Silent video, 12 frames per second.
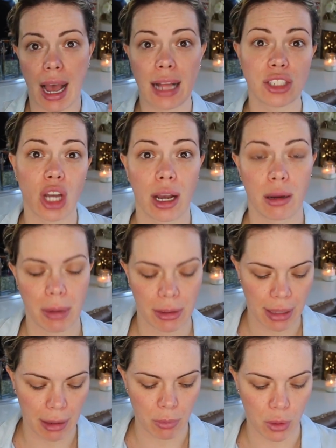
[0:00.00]
um, I'll talk
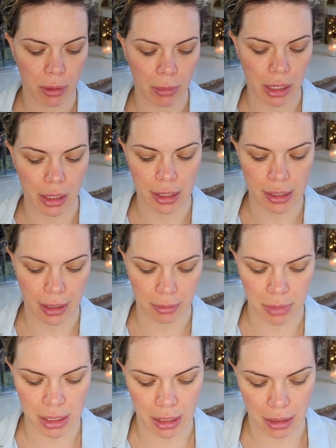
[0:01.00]
about that more in my
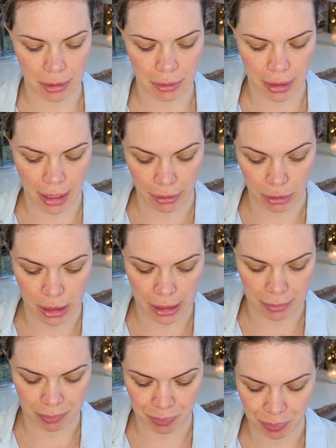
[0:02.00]
nighttime skincare
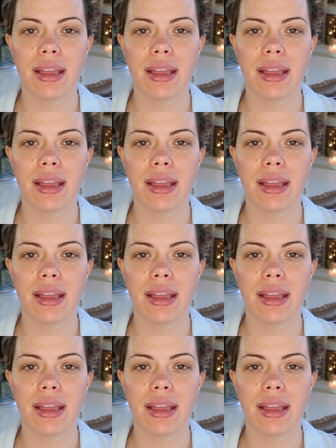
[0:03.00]
routine.